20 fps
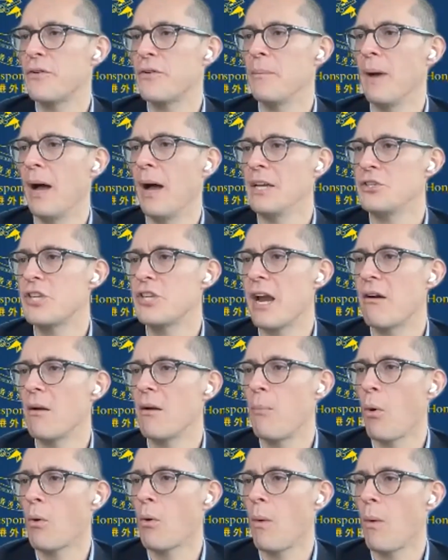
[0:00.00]
Sarah
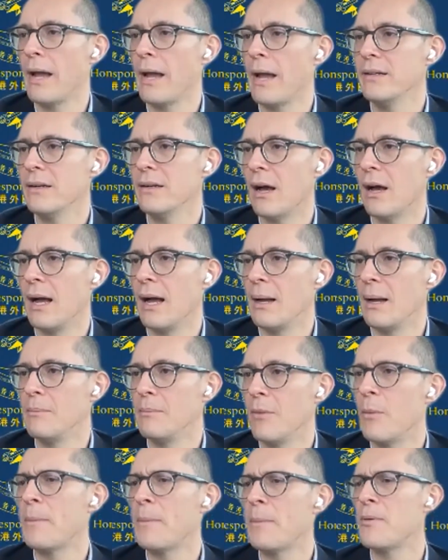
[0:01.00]
Borwine.
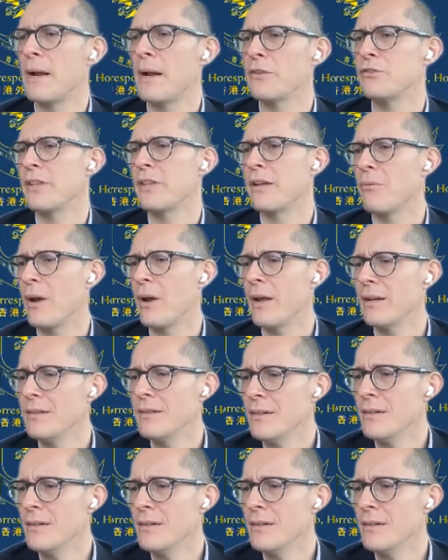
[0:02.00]
Hope I'm pronouncing that right.